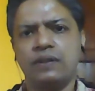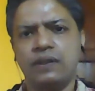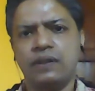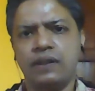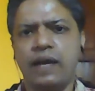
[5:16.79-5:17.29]

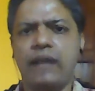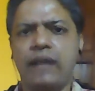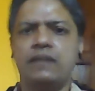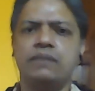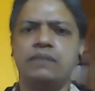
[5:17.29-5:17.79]
and
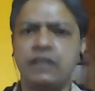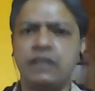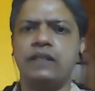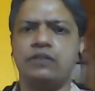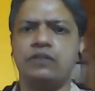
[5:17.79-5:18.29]

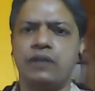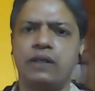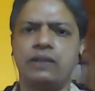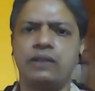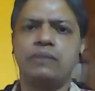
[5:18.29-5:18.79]
misery to the
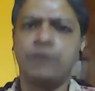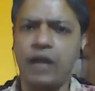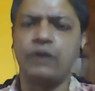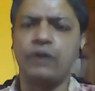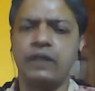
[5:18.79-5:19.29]

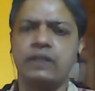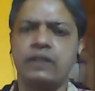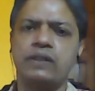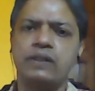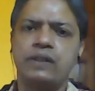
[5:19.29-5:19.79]
protagonist,
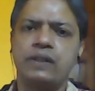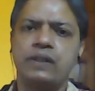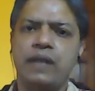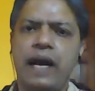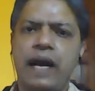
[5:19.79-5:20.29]

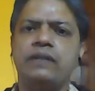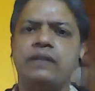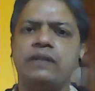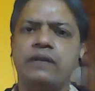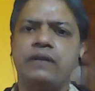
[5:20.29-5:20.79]
and
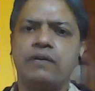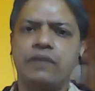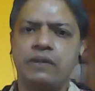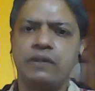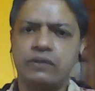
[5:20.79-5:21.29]

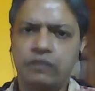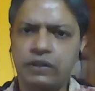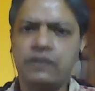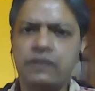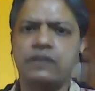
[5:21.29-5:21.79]
to
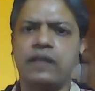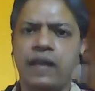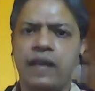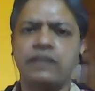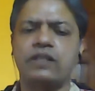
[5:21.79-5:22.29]
this
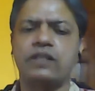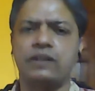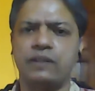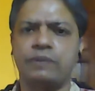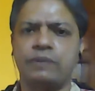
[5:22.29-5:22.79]
realization, the
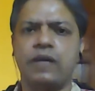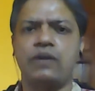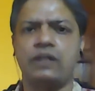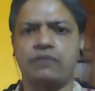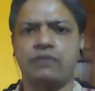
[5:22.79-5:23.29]

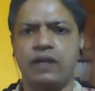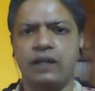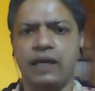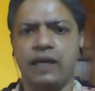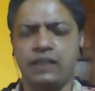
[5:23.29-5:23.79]
protagonist will
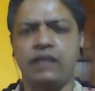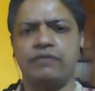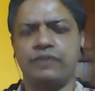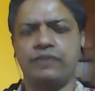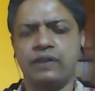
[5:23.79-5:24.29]
achieve
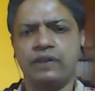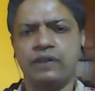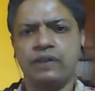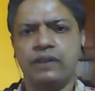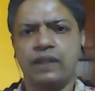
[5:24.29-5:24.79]

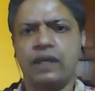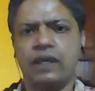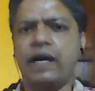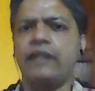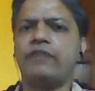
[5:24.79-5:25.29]
a
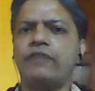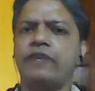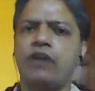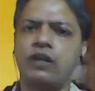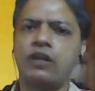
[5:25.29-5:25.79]
kind of
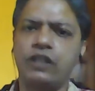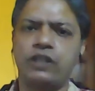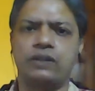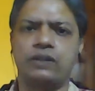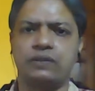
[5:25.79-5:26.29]

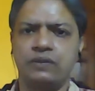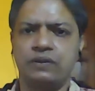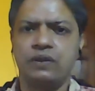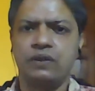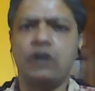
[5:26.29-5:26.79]
recognition
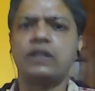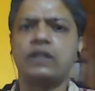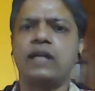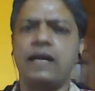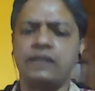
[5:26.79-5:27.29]
or
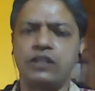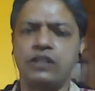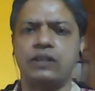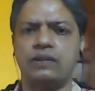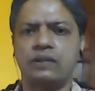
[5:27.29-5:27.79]

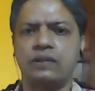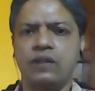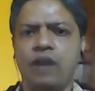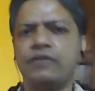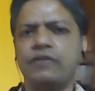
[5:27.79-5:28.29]
realization
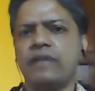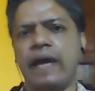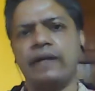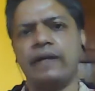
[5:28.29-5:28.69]
of his error.